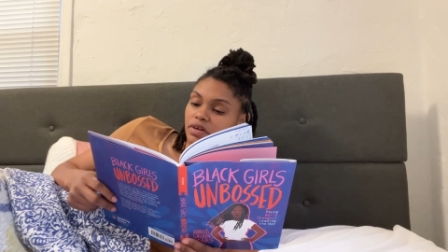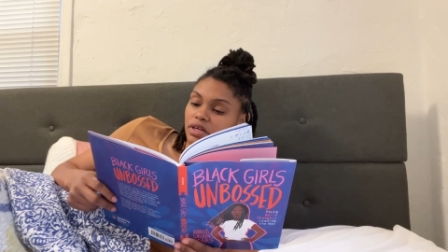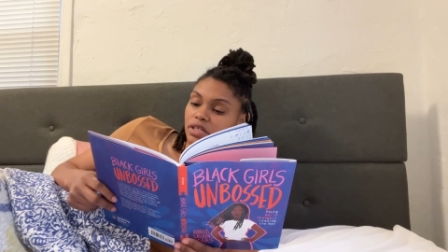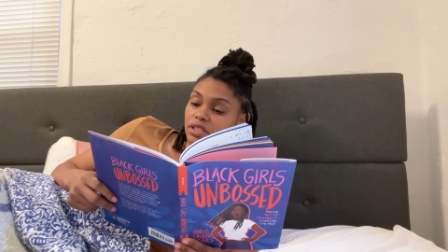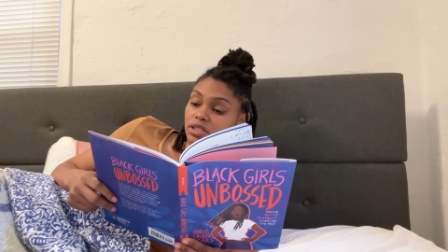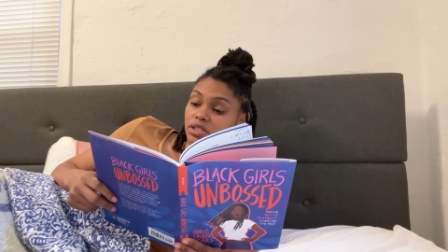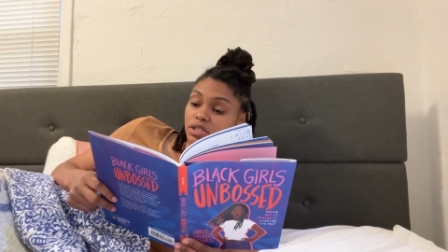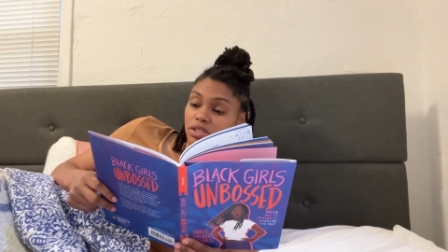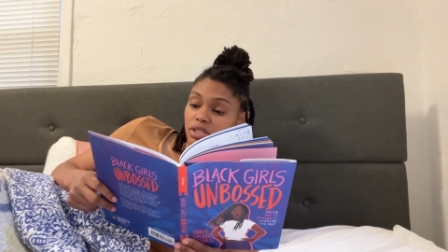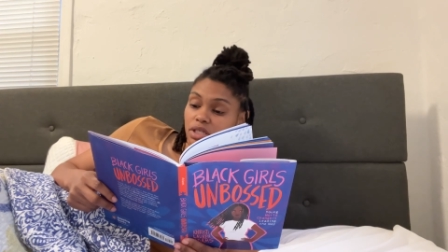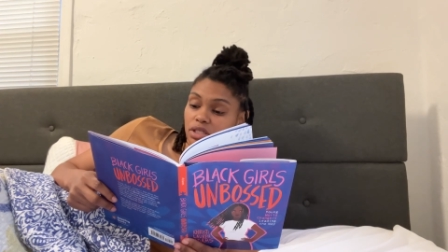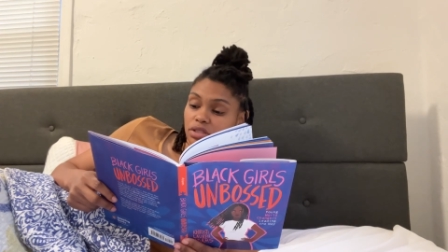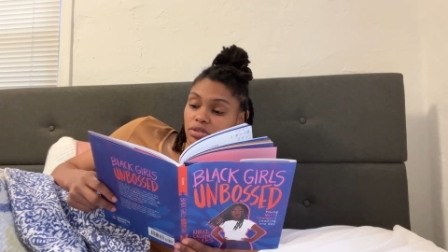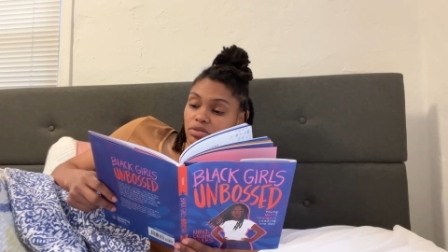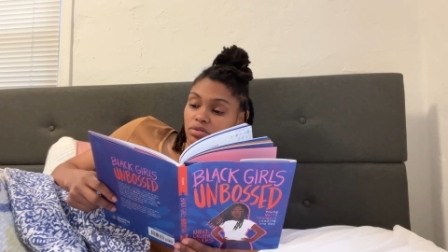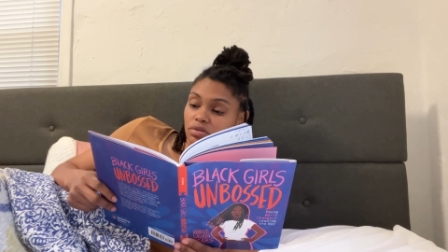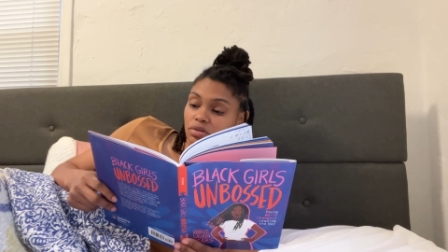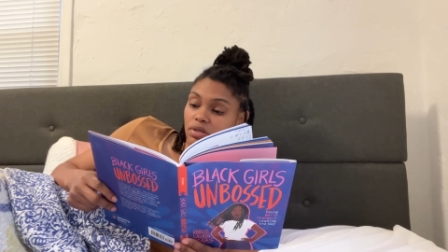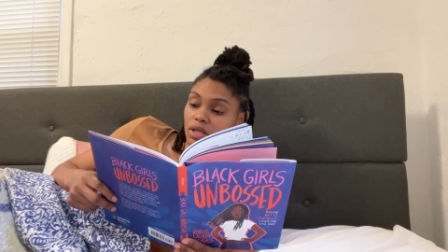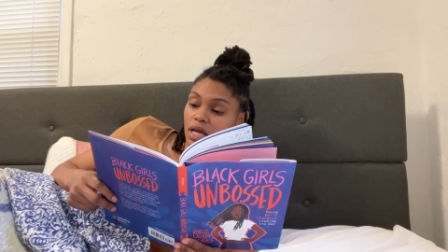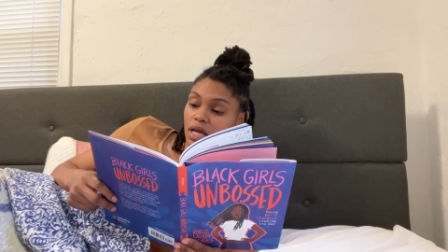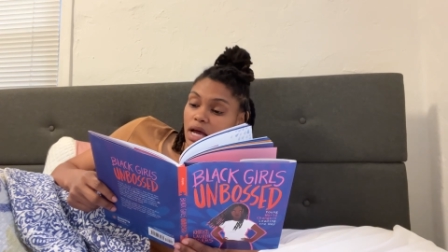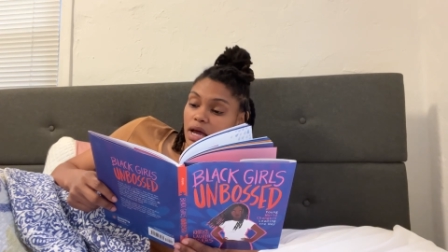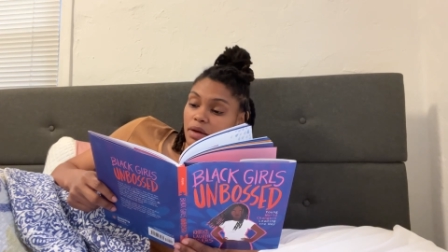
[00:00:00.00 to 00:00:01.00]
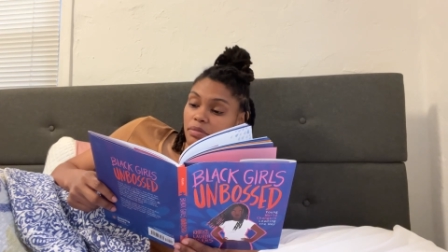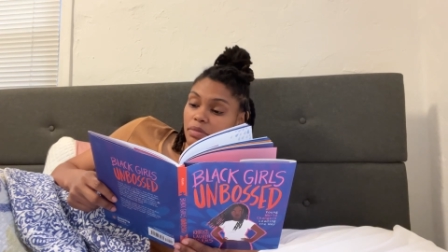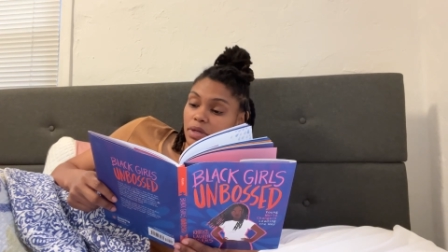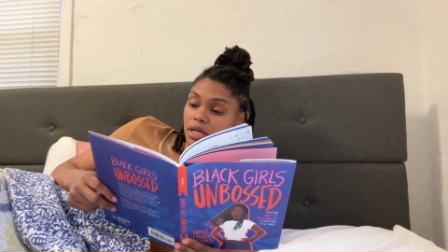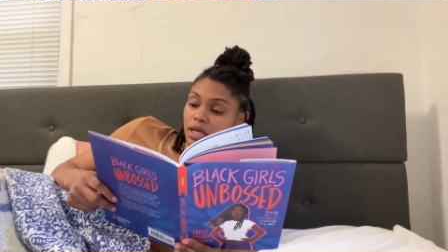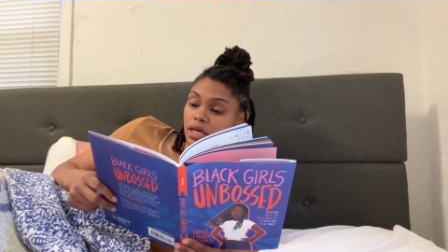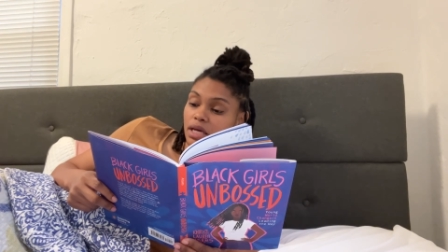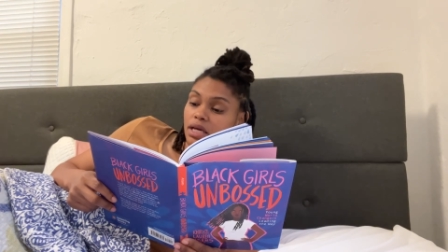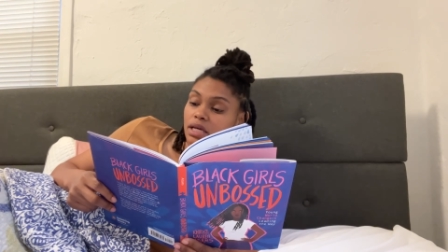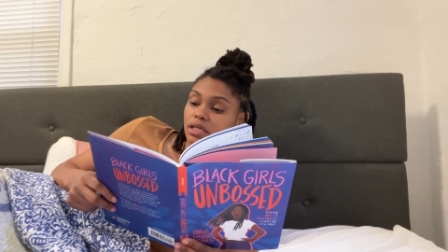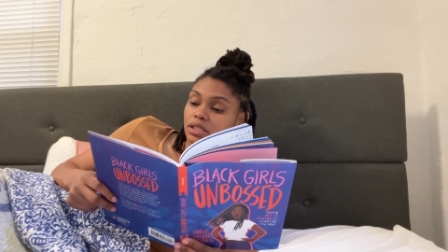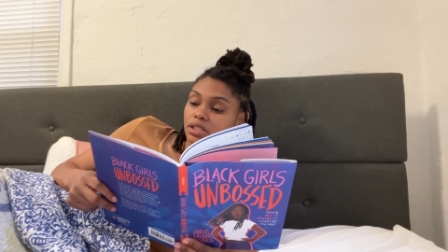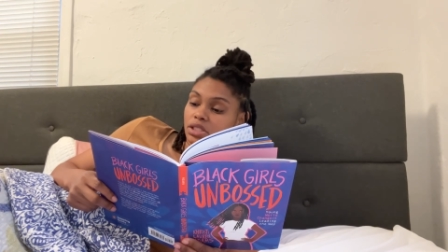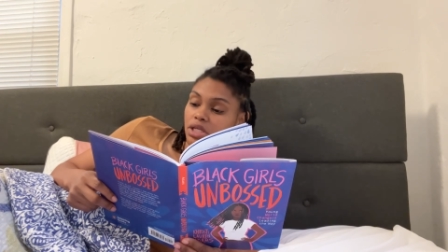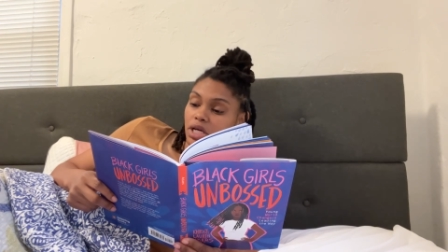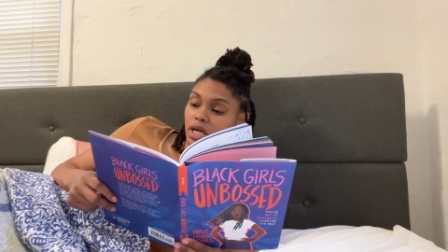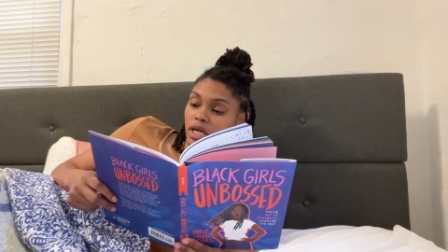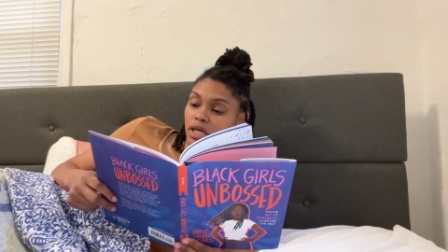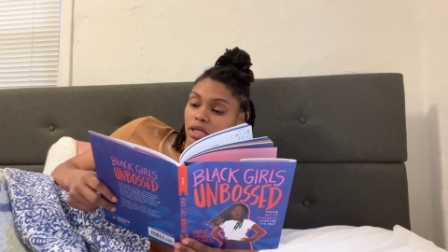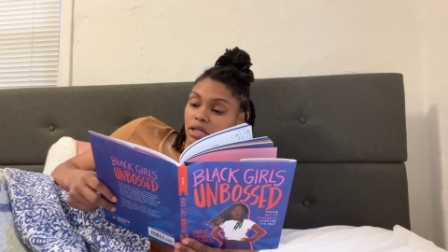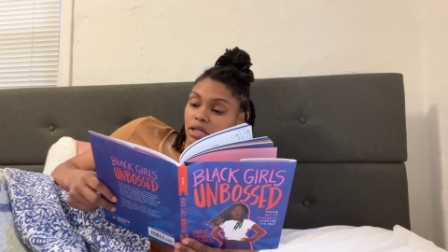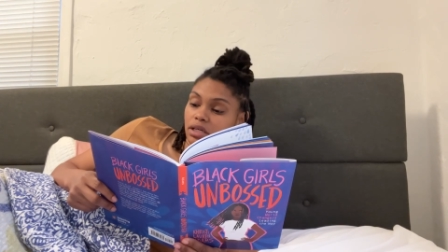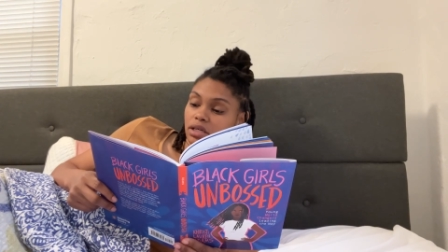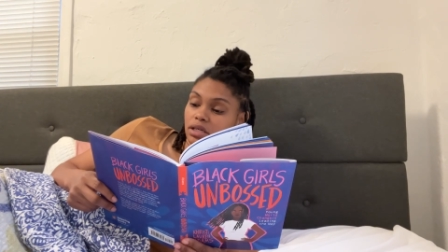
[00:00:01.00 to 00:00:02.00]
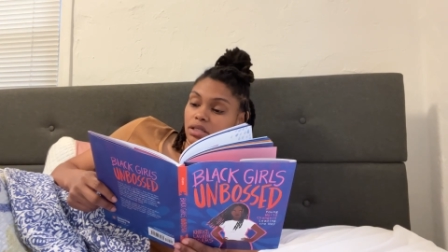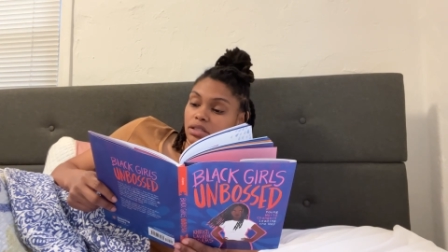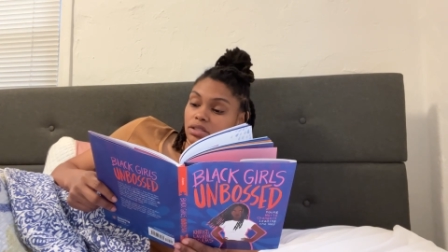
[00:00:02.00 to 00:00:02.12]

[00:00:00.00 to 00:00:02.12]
intersectional climate change,